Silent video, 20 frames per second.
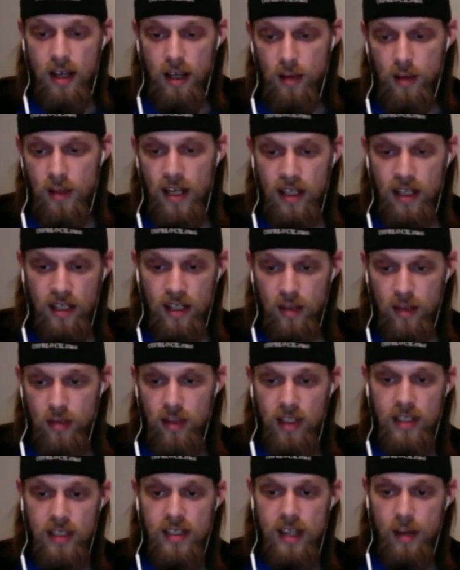And immediately the
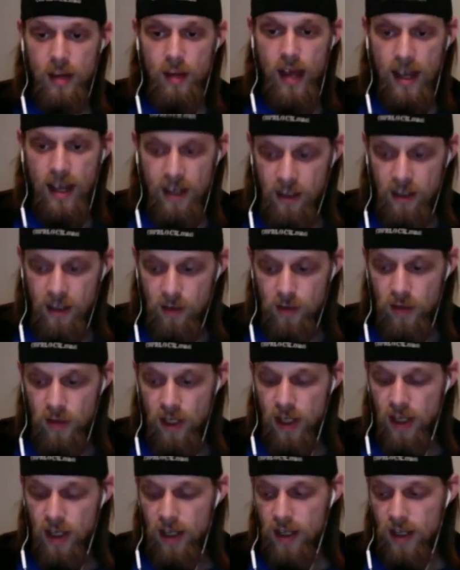police come at
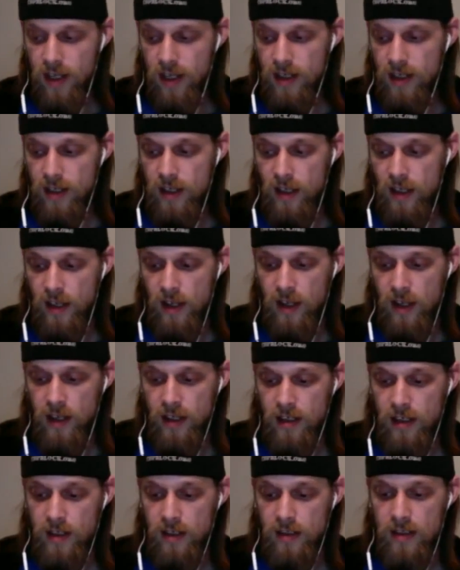him and
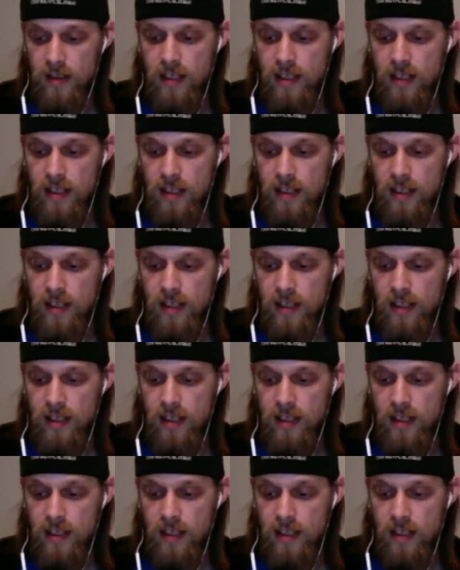uh,